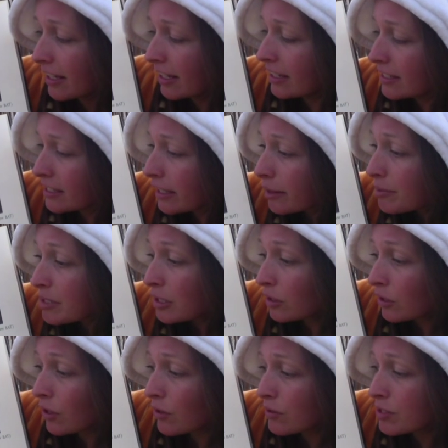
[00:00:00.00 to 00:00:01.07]
Its lips
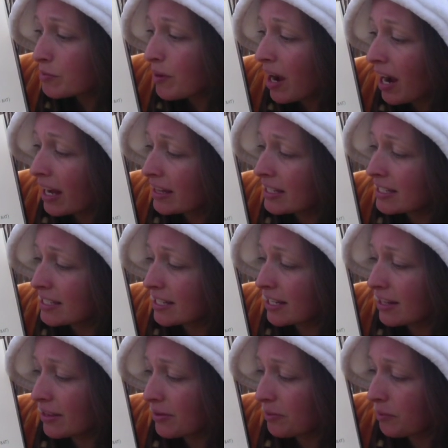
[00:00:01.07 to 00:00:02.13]
close behind these
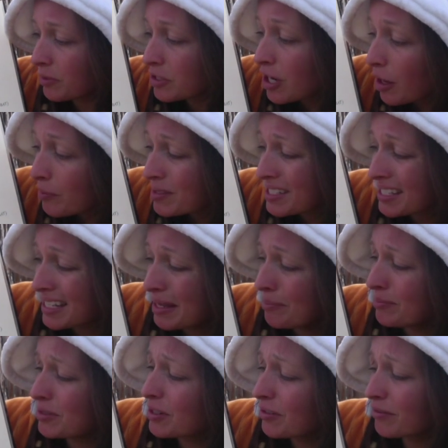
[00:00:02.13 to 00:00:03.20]
teeth, which helps to
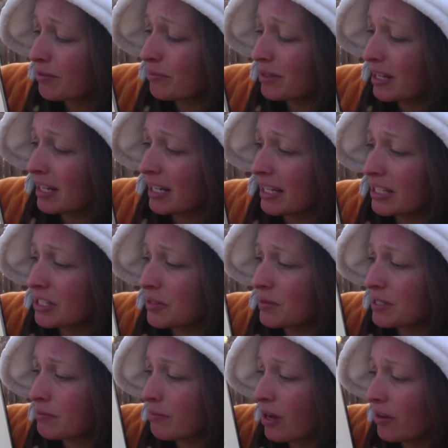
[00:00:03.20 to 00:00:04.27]
keep dirt from getting into
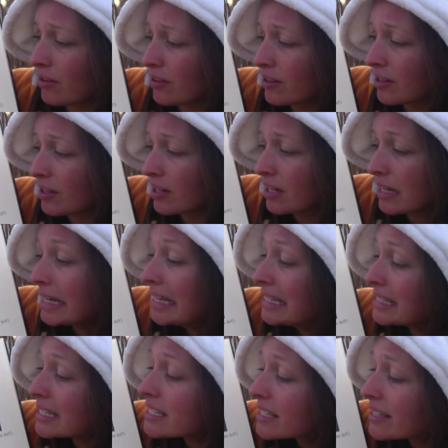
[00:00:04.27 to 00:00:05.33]
its mouth.
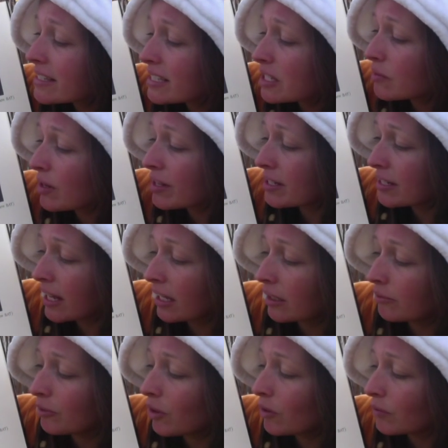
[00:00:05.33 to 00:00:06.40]
It's easy to see why the naked
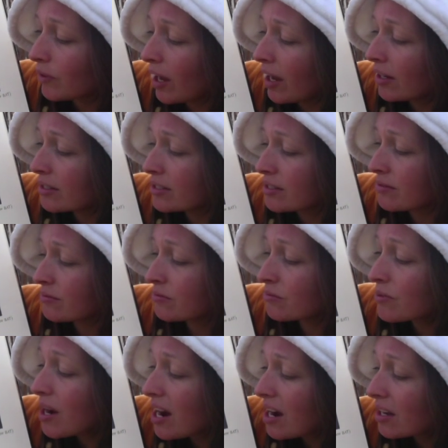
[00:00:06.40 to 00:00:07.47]
mole rats
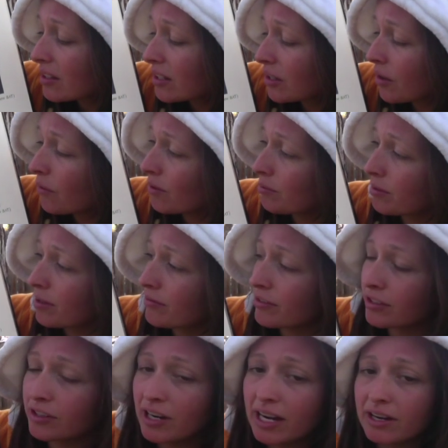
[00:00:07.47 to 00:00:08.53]
rarely go above the
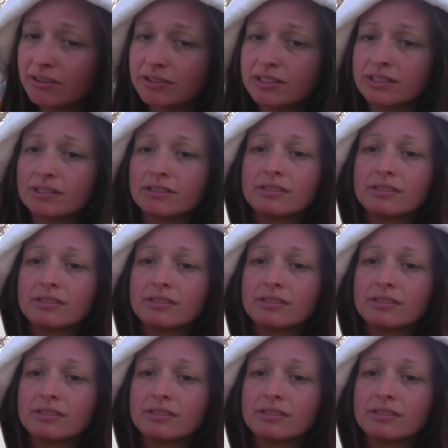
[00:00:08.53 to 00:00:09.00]
ground.